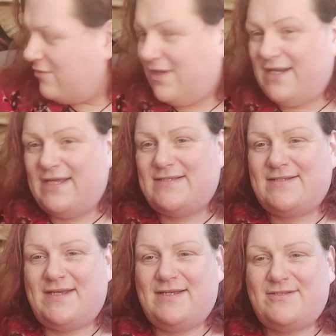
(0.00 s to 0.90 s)
Oh, and here's
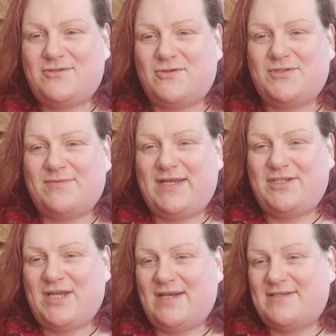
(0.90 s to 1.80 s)
the daughter
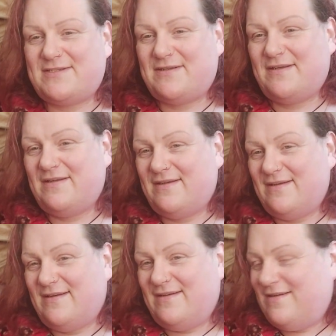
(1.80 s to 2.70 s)
being jealous.
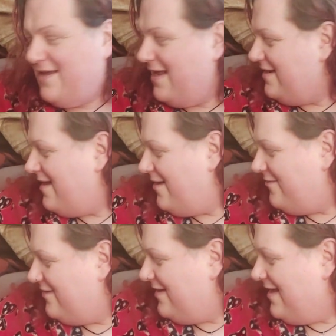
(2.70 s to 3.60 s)

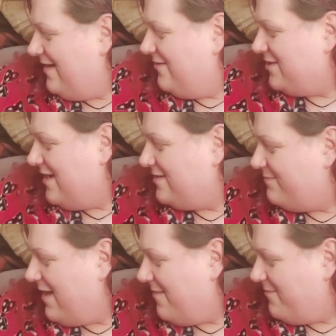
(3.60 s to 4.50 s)
Hello. Hello, jealous
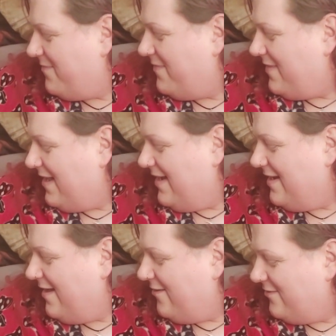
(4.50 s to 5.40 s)
bum.
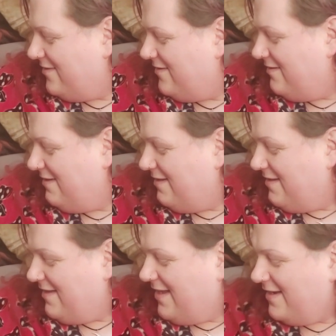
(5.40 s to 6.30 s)
Hello.
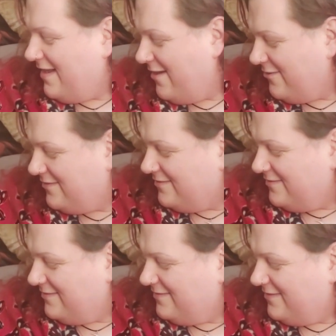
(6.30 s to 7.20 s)
Hello.
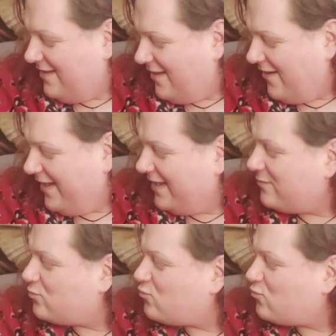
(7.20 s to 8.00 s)
Hi.